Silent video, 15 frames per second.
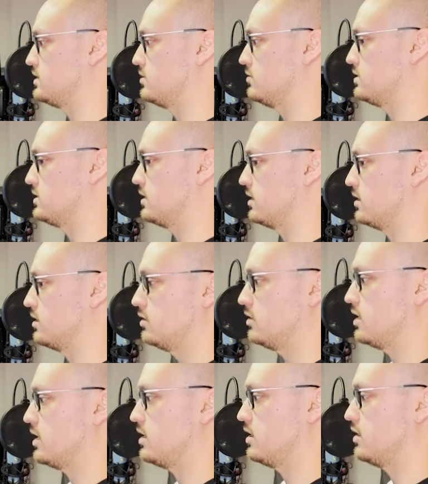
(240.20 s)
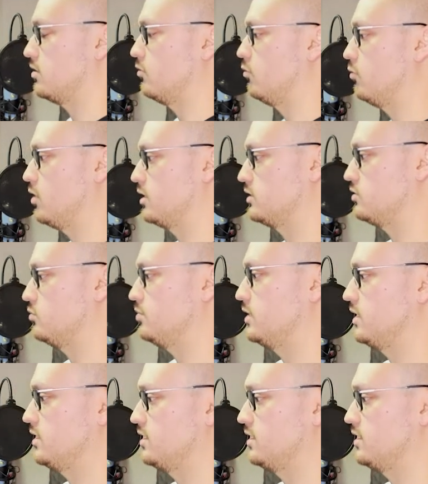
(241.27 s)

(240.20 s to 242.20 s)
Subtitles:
So it's you kind of want to be